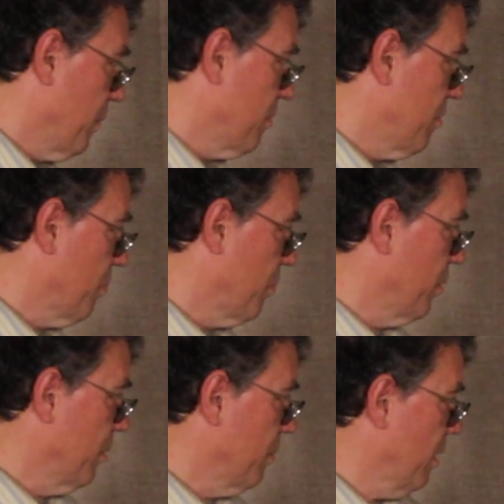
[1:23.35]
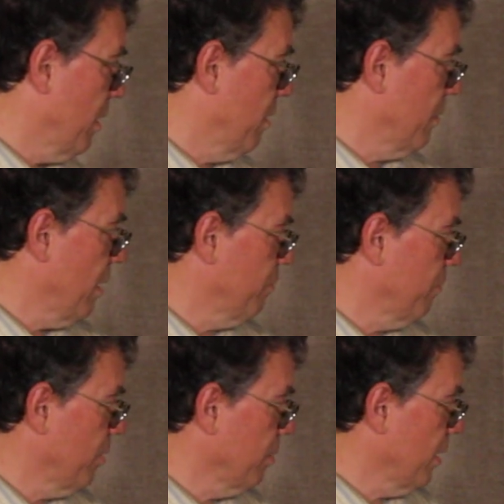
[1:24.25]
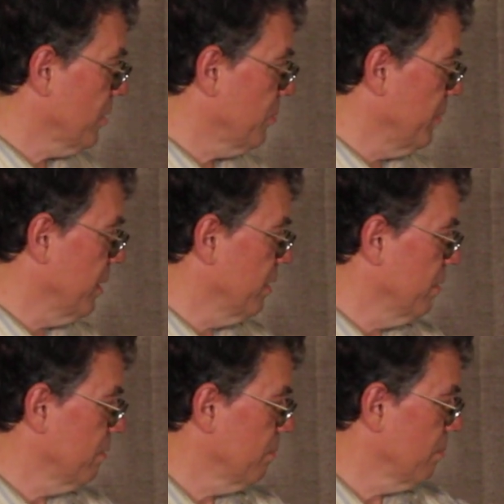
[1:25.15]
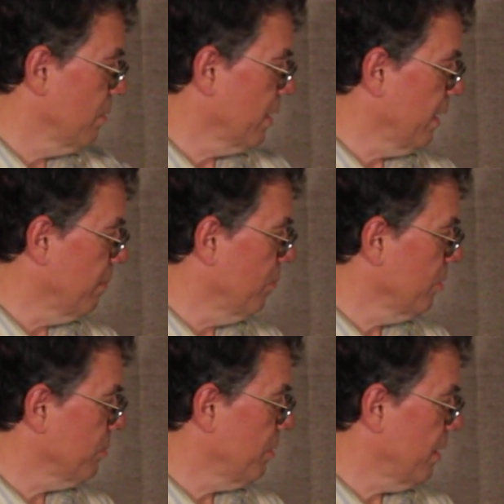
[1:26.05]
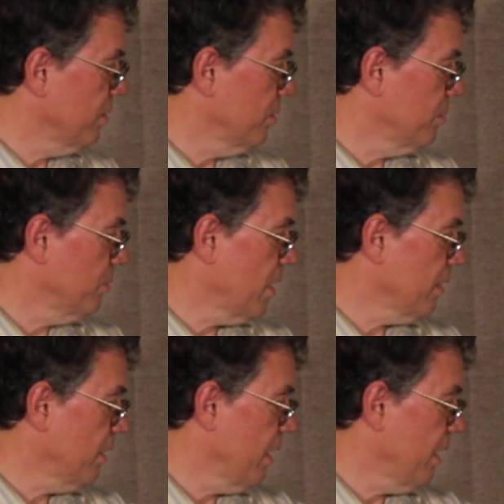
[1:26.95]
since we have a variable x, we can again multiply, subtract,